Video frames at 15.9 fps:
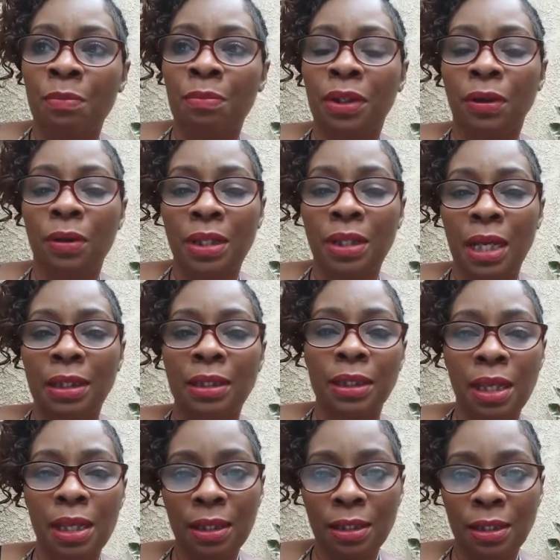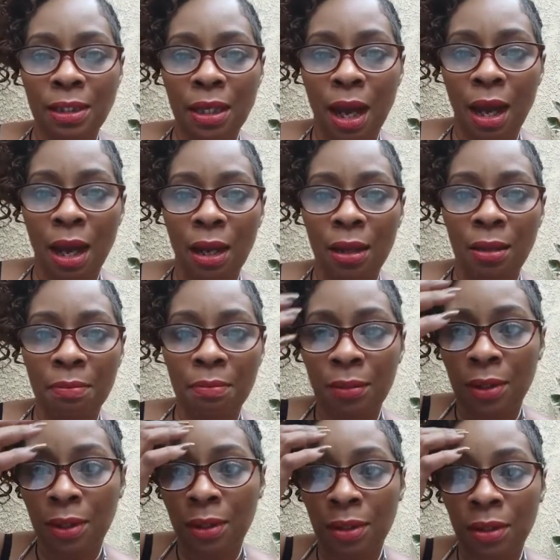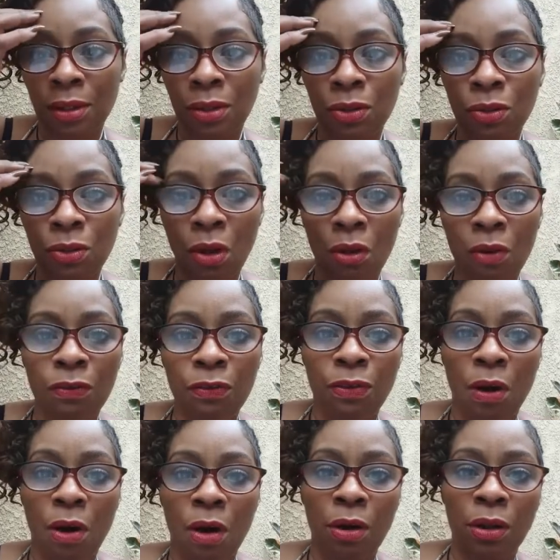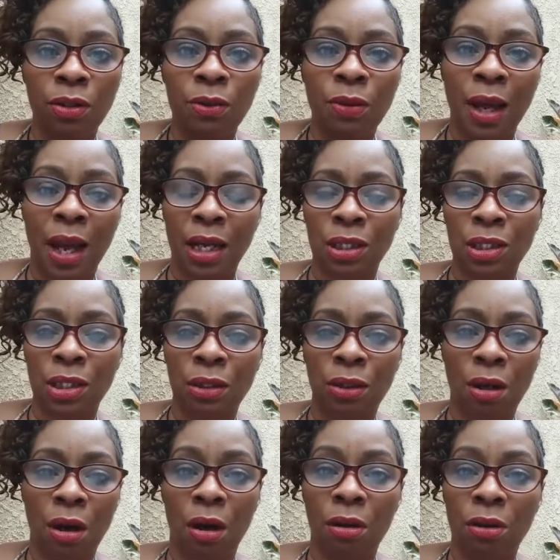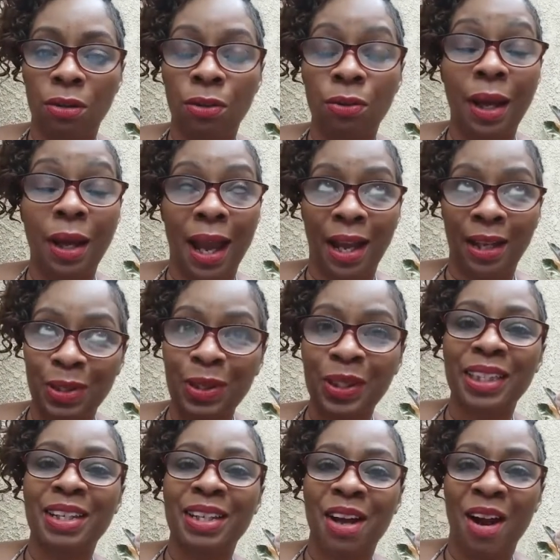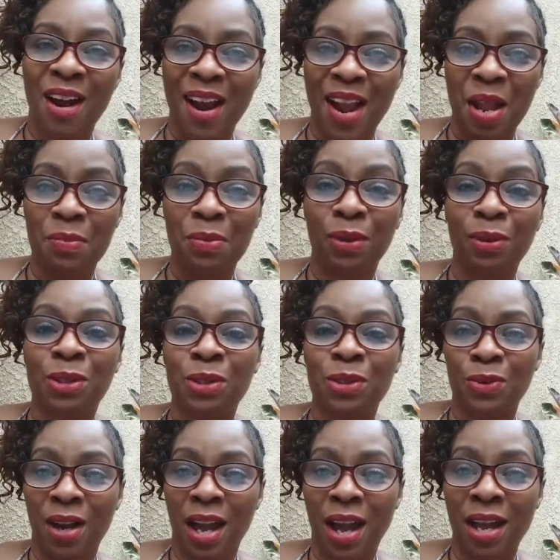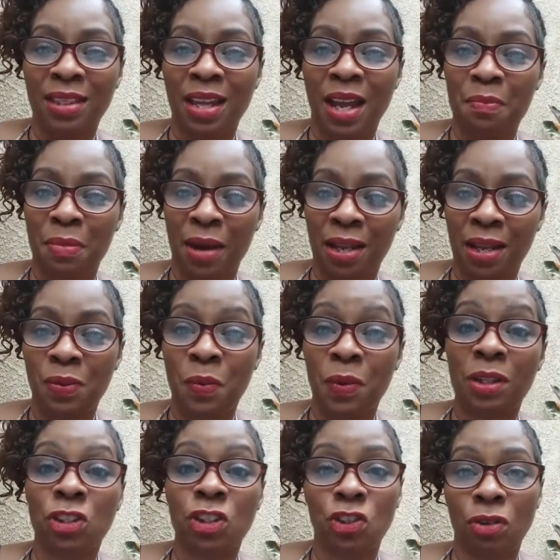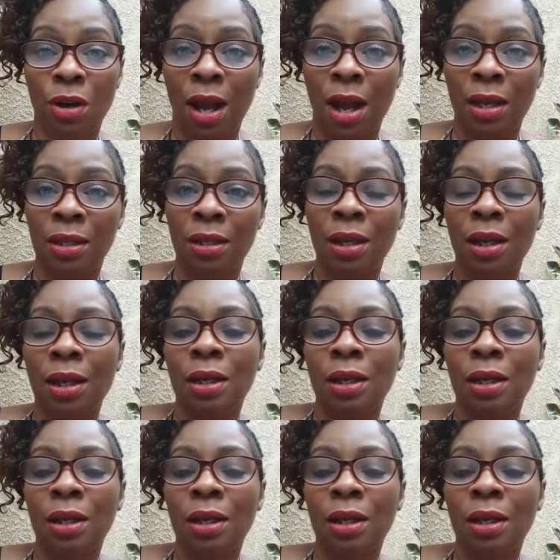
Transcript: But on that 10th time, you don't fall. You actually are able to ride that bike with stride.